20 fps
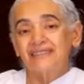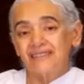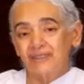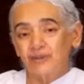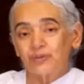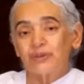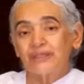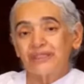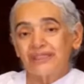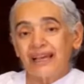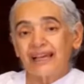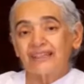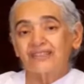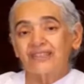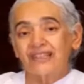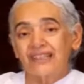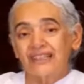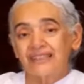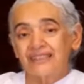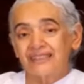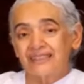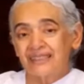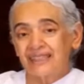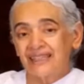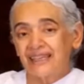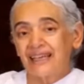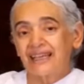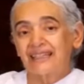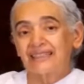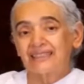this word actually is
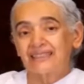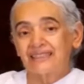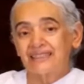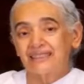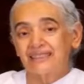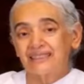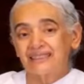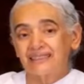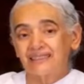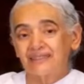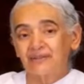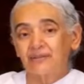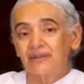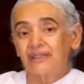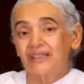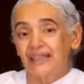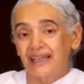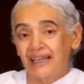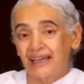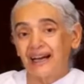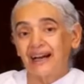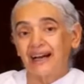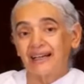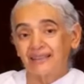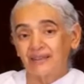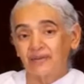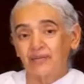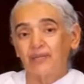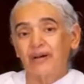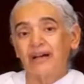connected with
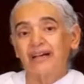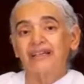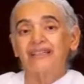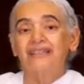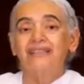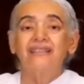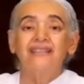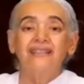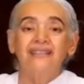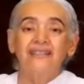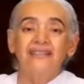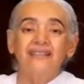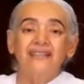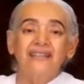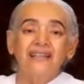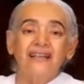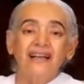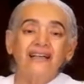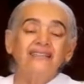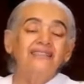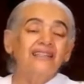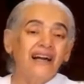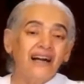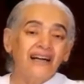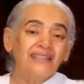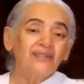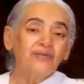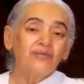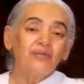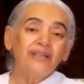Atma. And
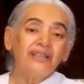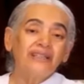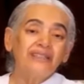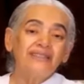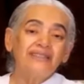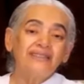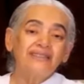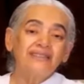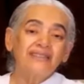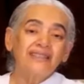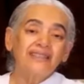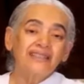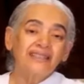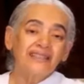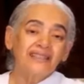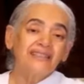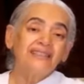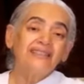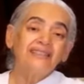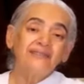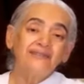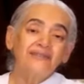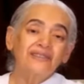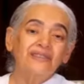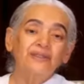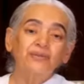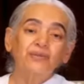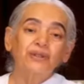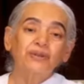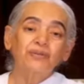Atma is the
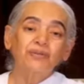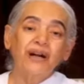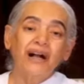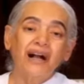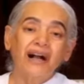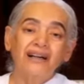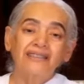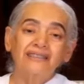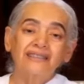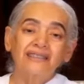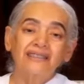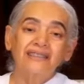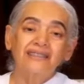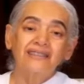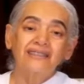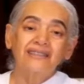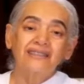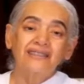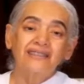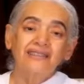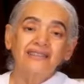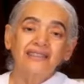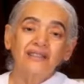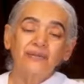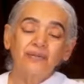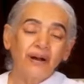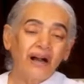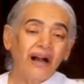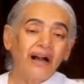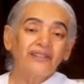indivisible part,
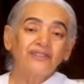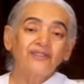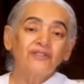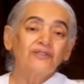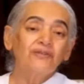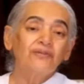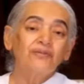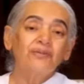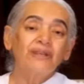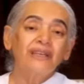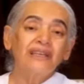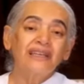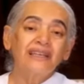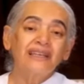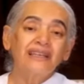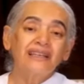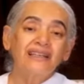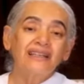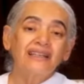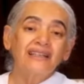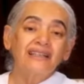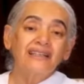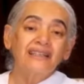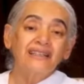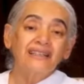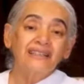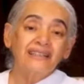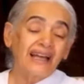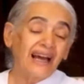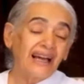the part of me,
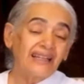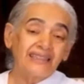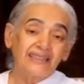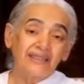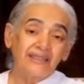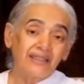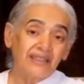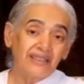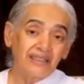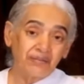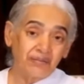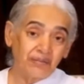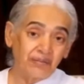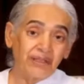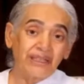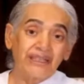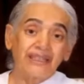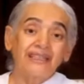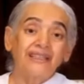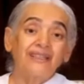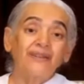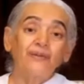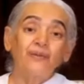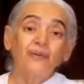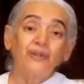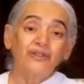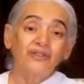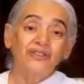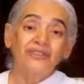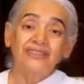that me,
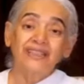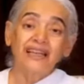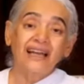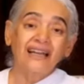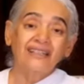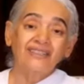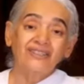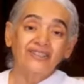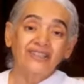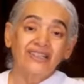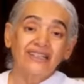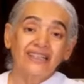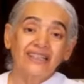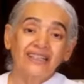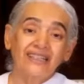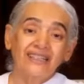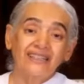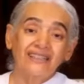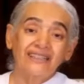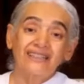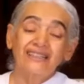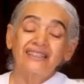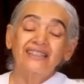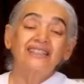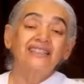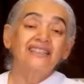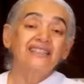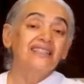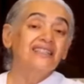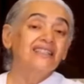which is actually
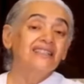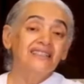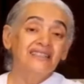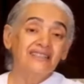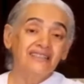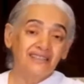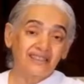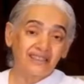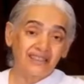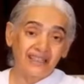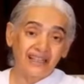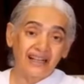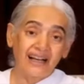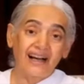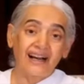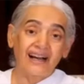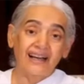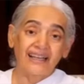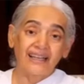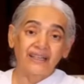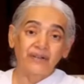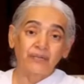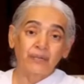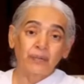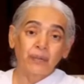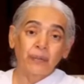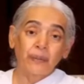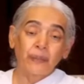the eternal I.